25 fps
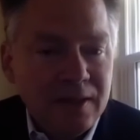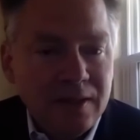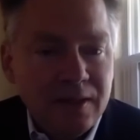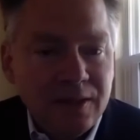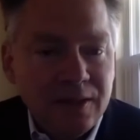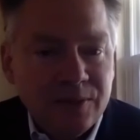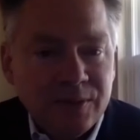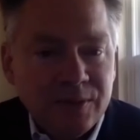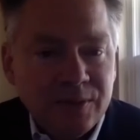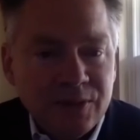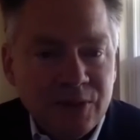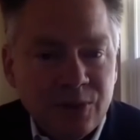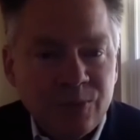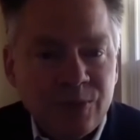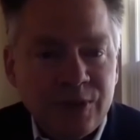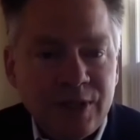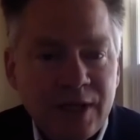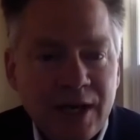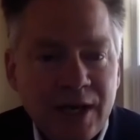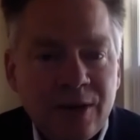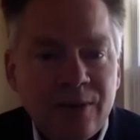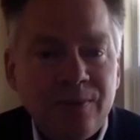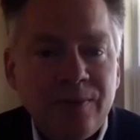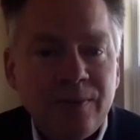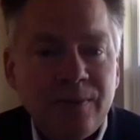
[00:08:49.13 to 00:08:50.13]
there is no
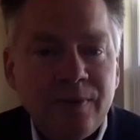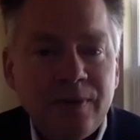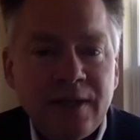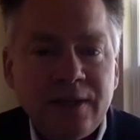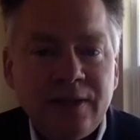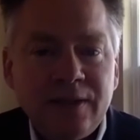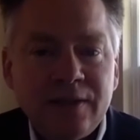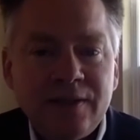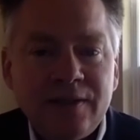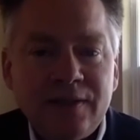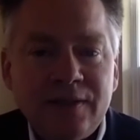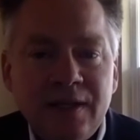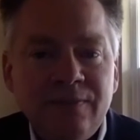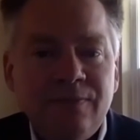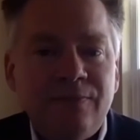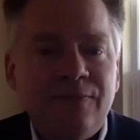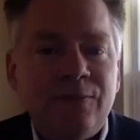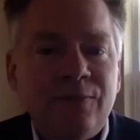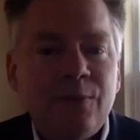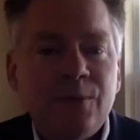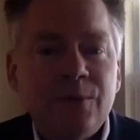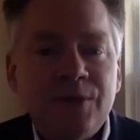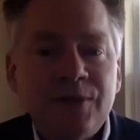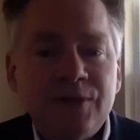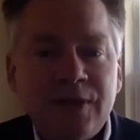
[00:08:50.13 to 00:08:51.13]
doubt that the same
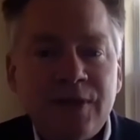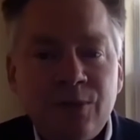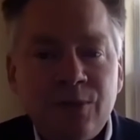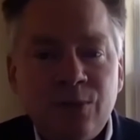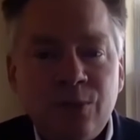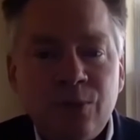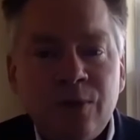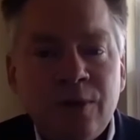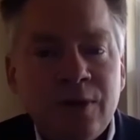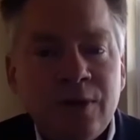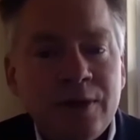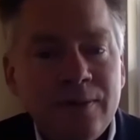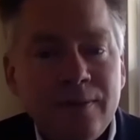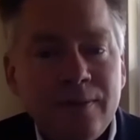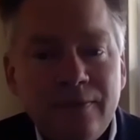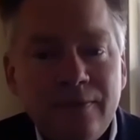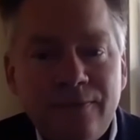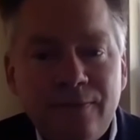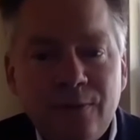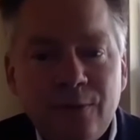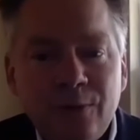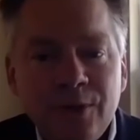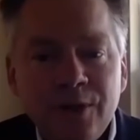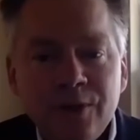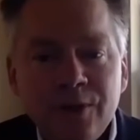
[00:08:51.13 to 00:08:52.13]
forces at work
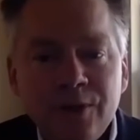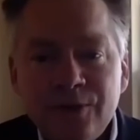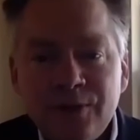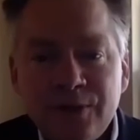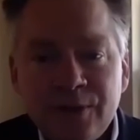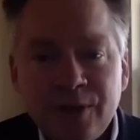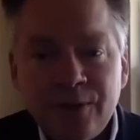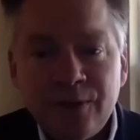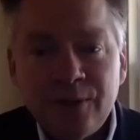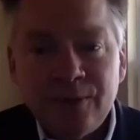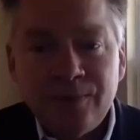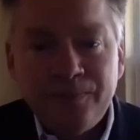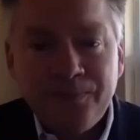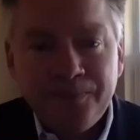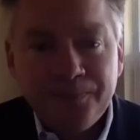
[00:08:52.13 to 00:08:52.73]
4 years ago